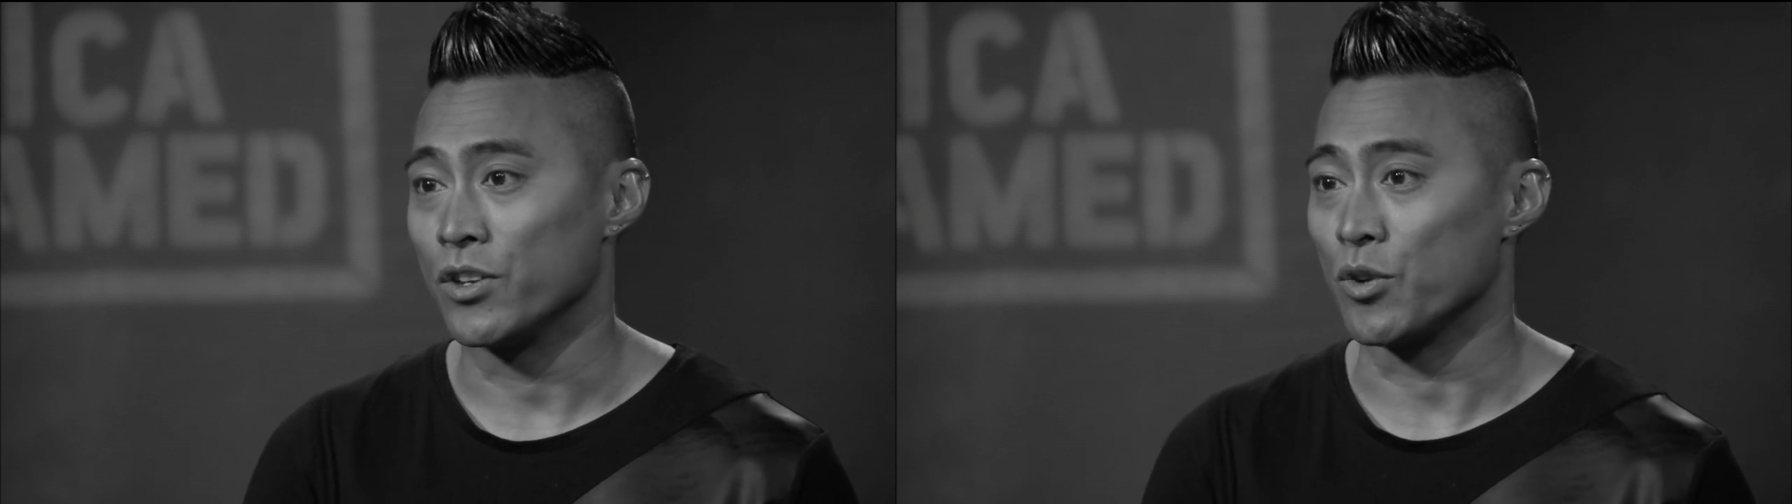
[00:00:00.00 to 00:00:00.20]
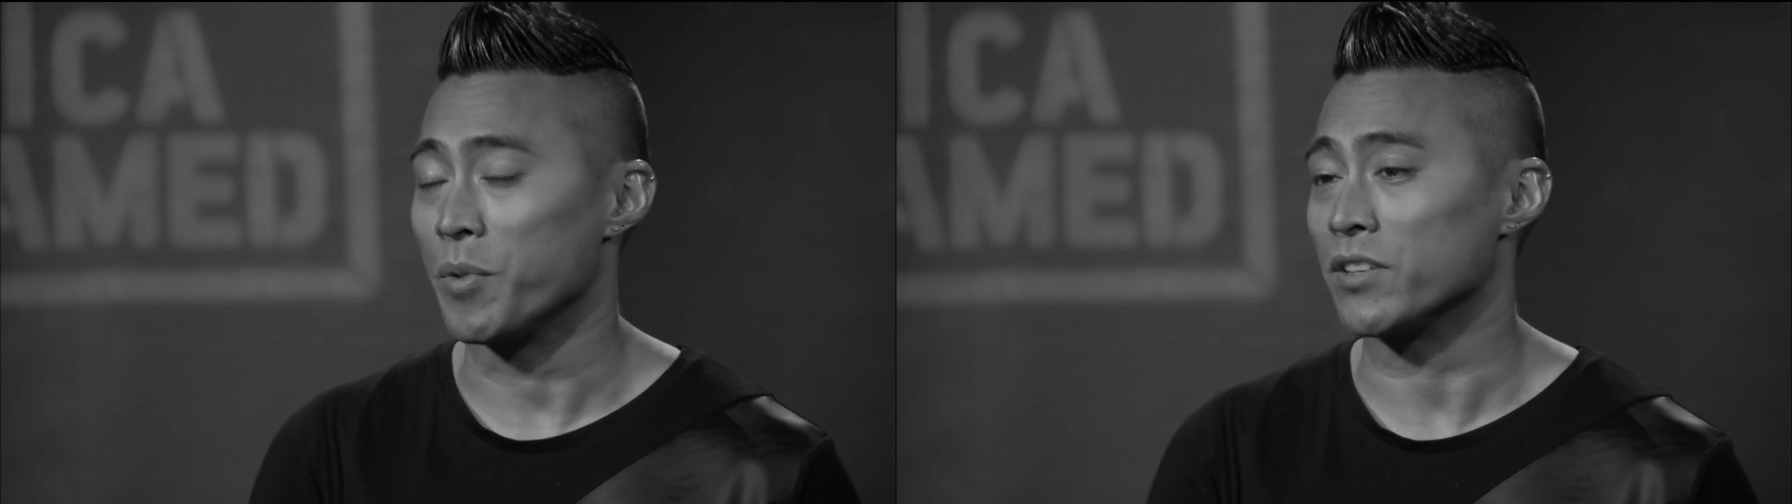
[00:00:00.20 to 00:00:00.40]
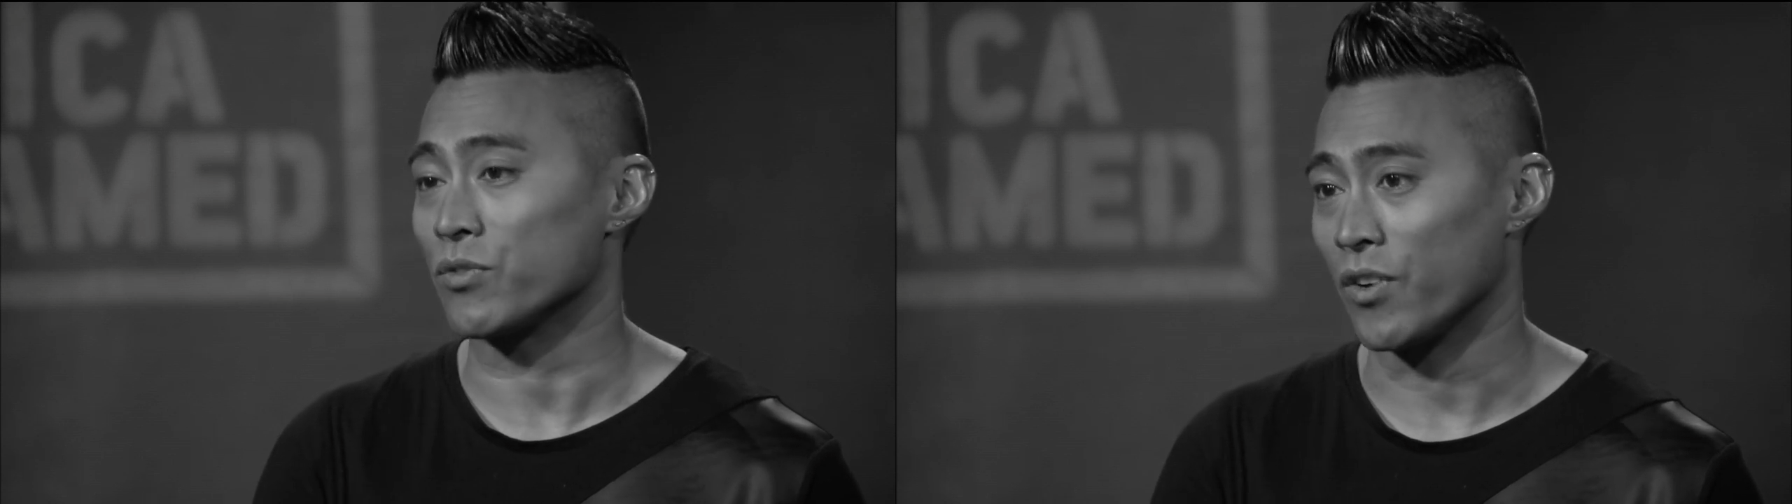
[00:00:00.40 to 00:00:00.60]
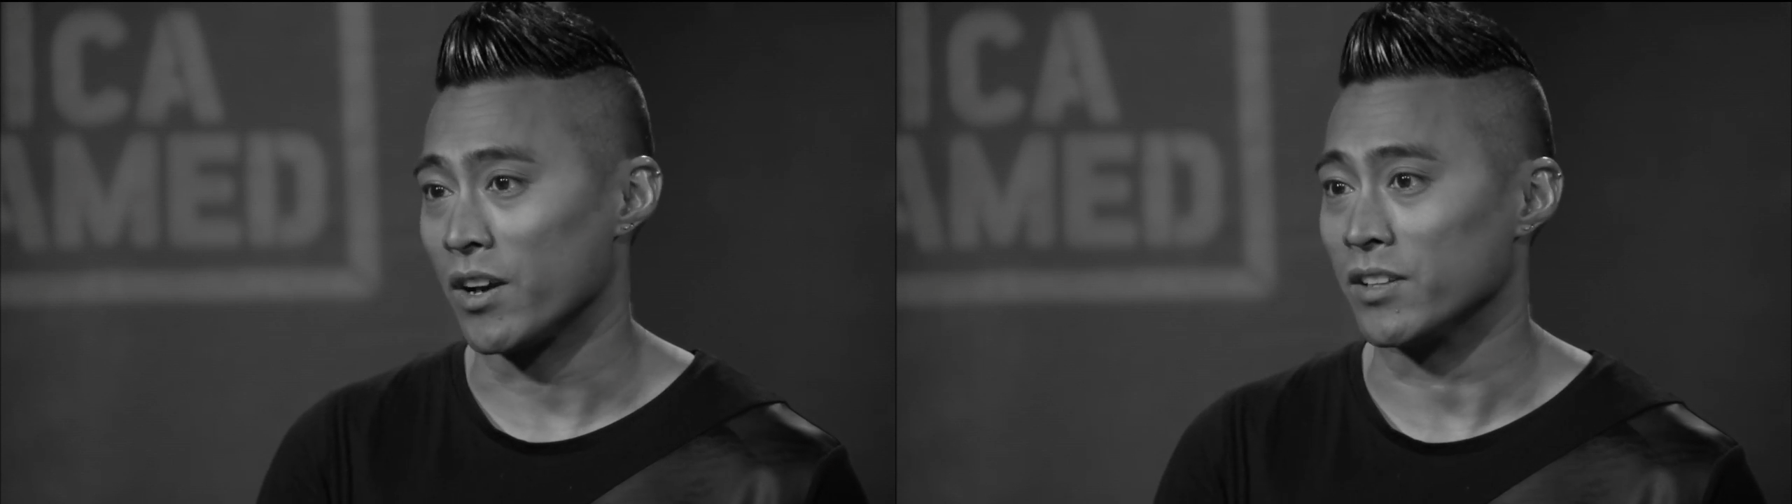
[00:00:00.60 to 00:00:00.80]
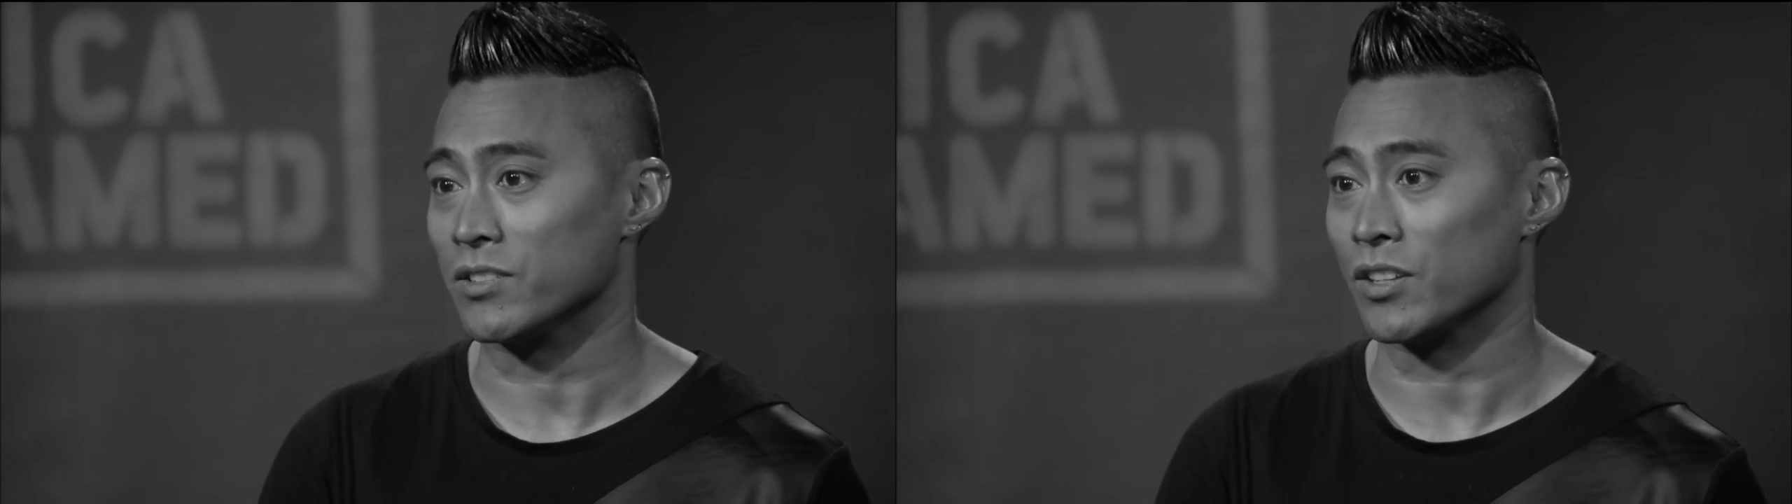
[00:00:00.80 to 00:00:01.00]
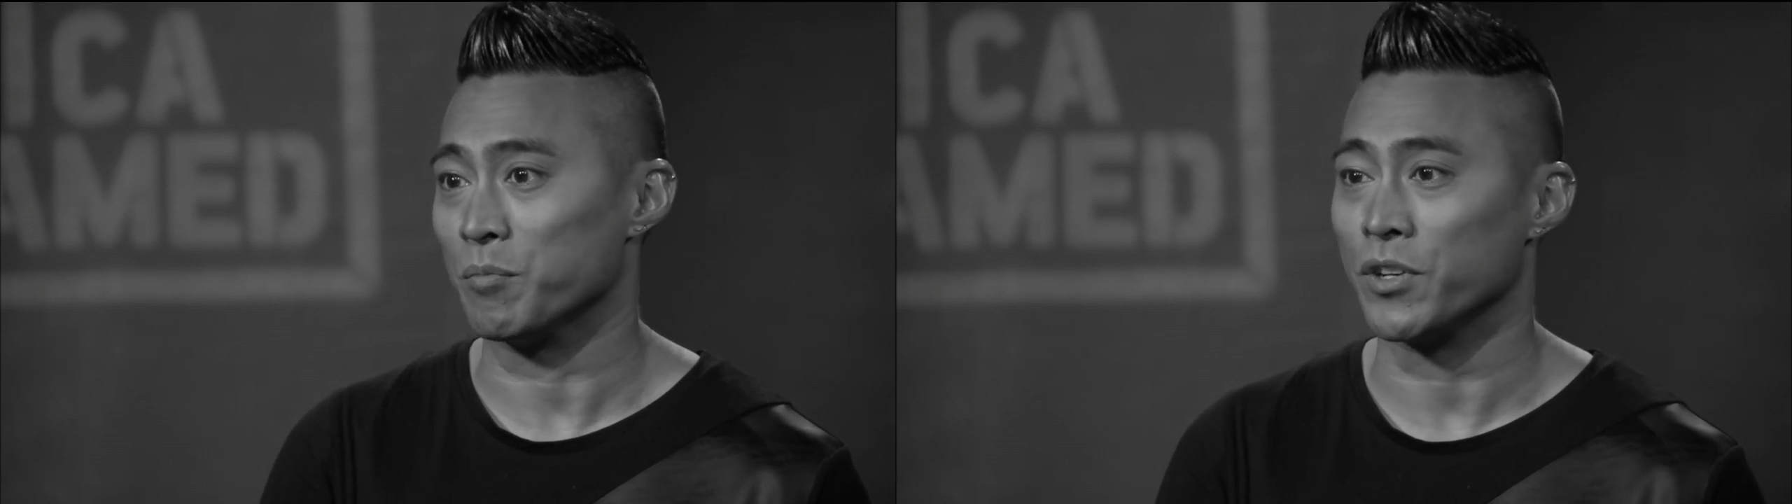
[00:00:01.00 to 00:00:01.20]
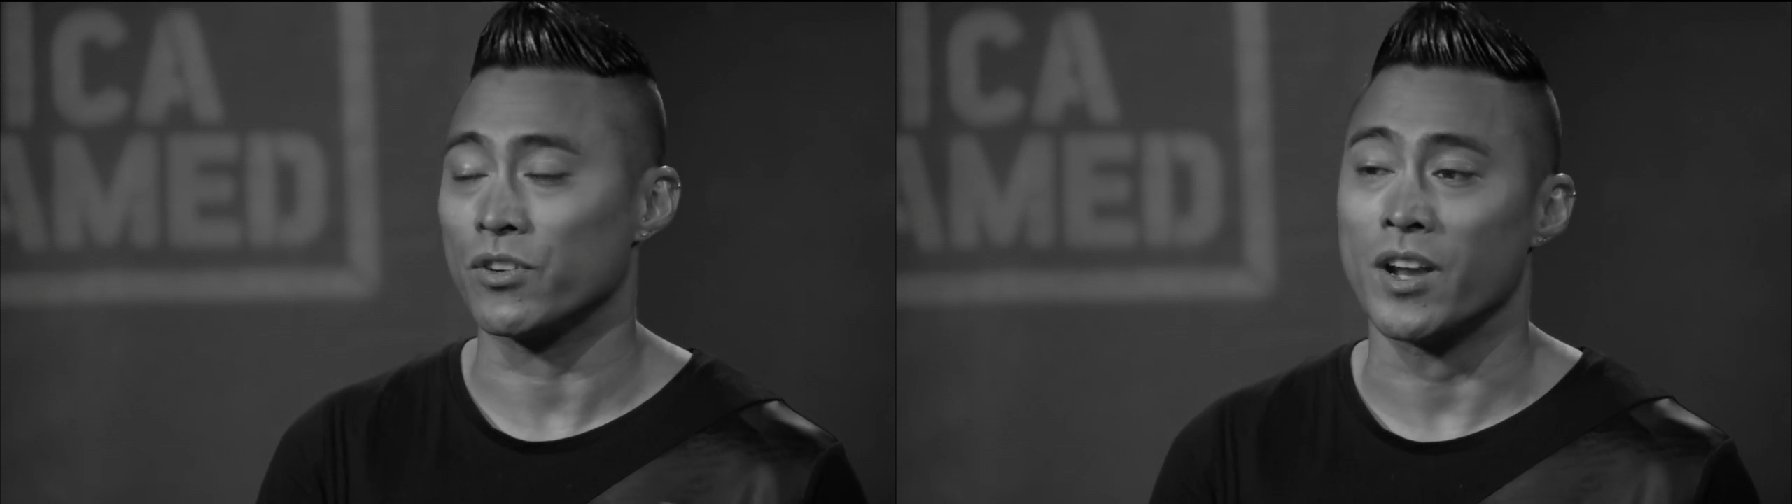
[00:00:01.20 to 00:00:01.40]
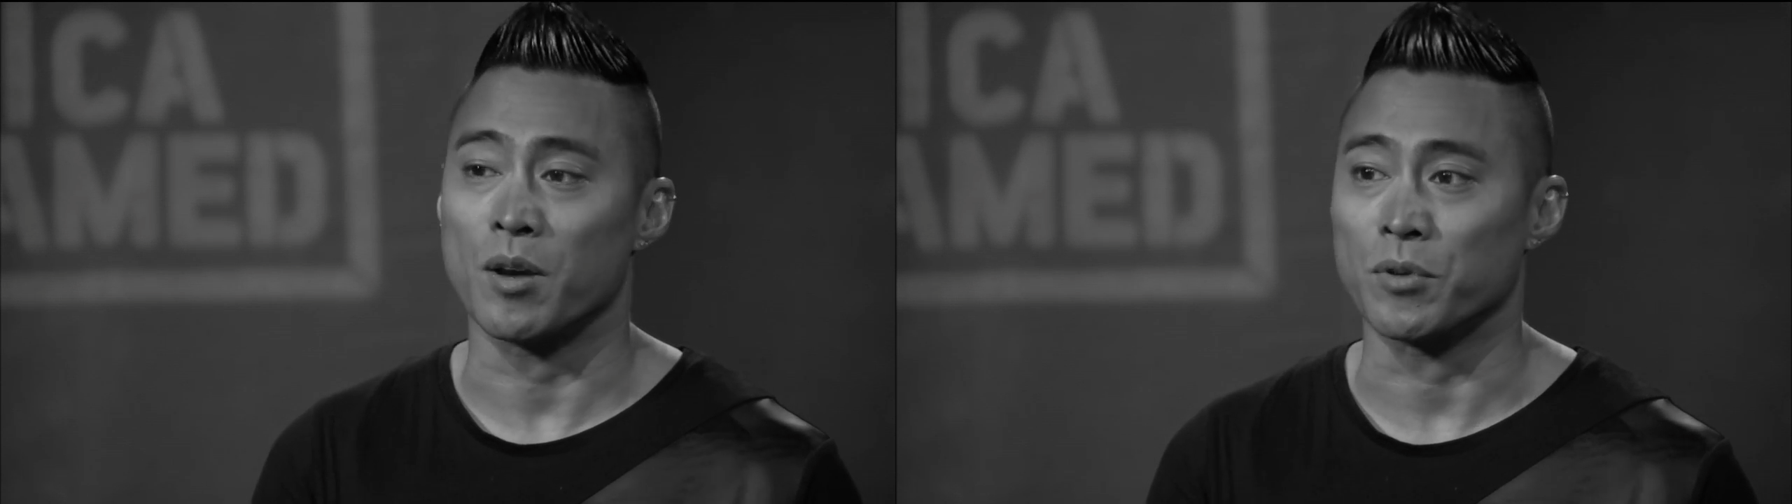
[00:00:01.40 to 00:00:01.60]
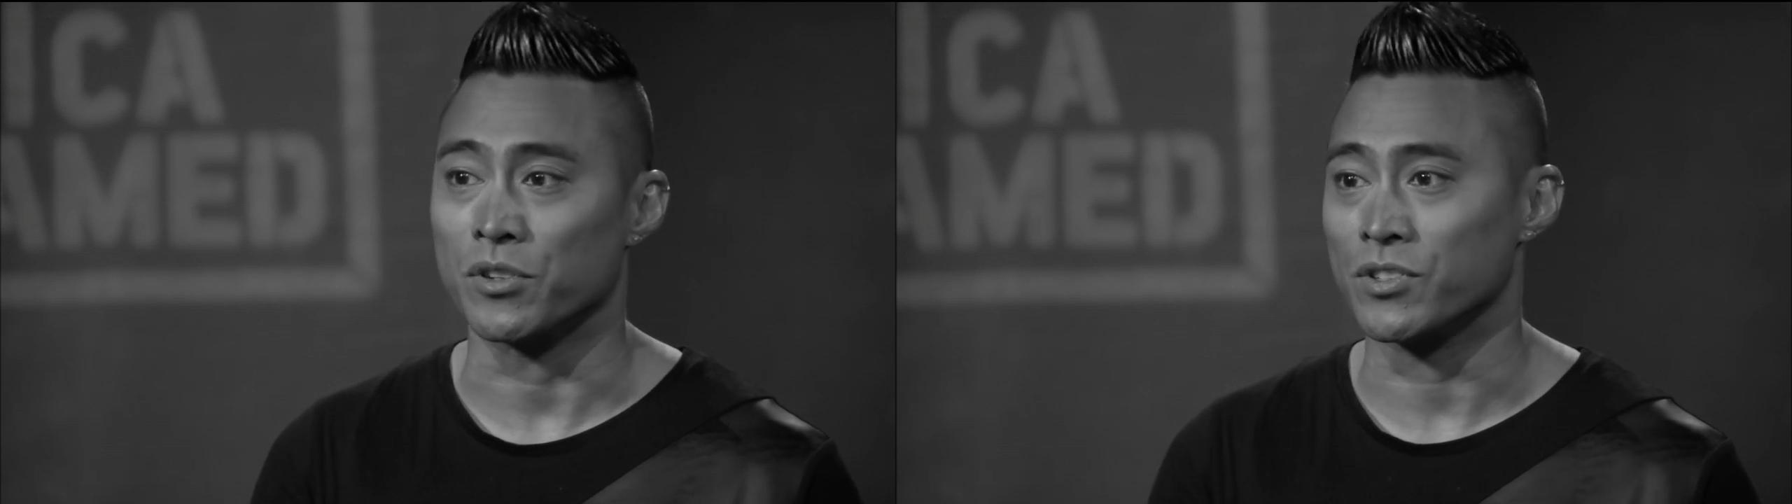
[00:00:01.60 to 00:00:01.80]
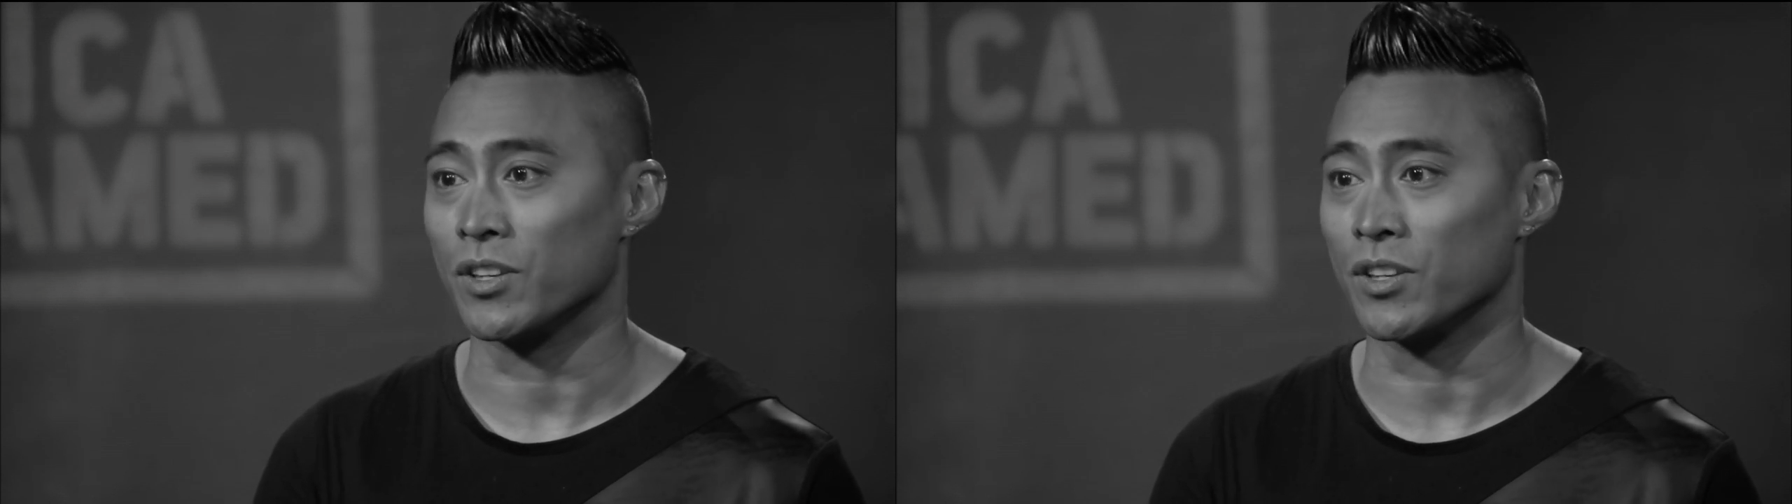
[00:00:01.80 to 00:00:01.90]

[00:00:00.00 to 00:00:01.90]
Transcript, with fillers: your best friends, it can be your neighbors,